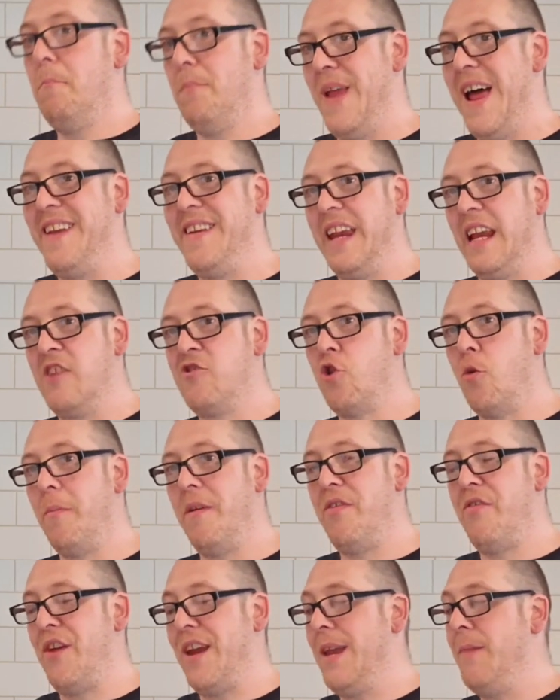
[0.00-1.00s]
but that nearly took
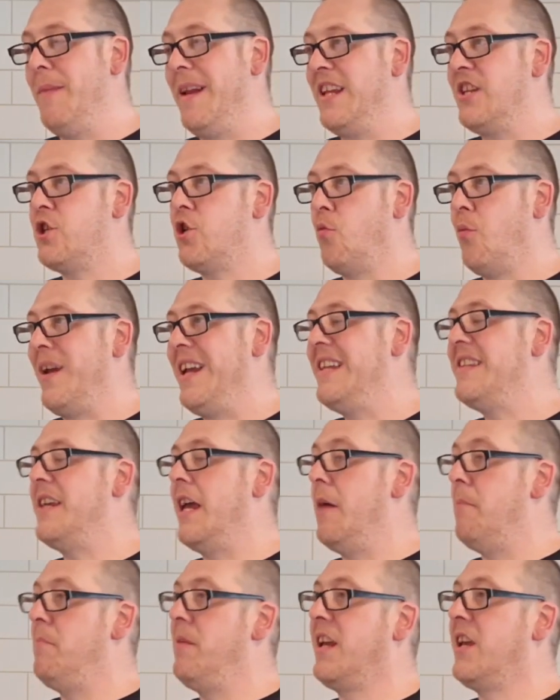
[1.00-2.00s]
me three minutes to eat
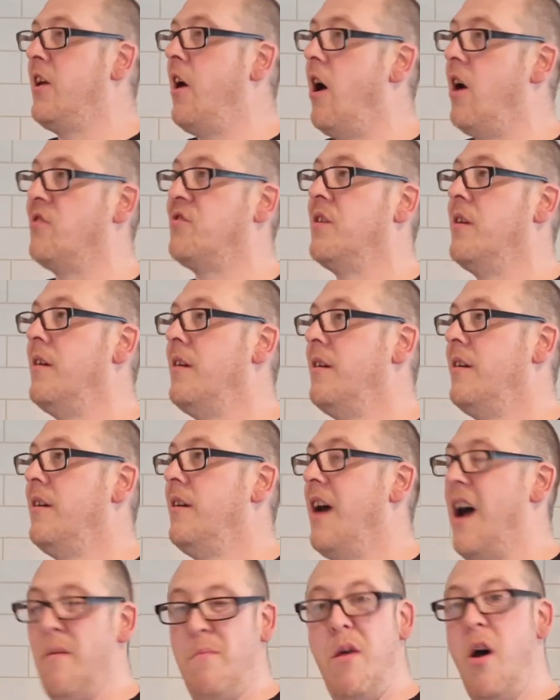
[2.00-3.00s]
it because
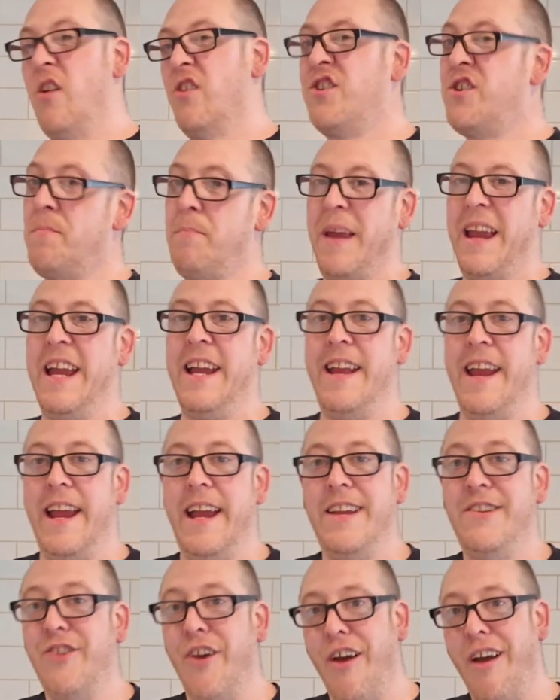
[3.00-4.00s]
I'm not a speed
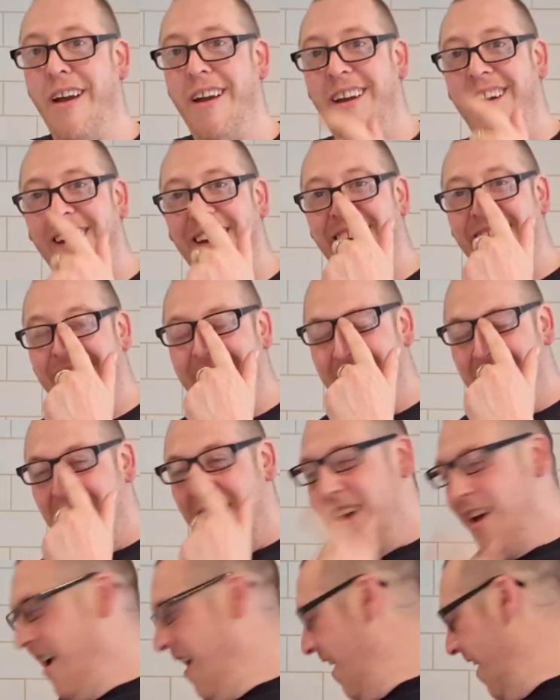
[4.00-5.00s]
eater.
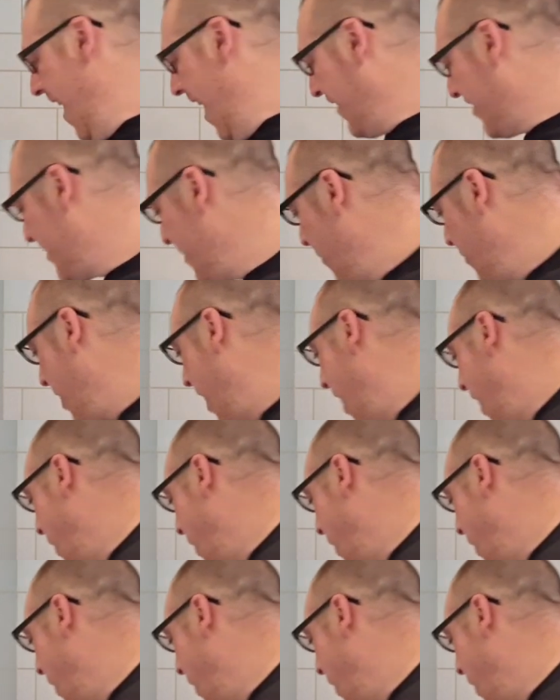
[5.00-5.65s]
Uh, I still got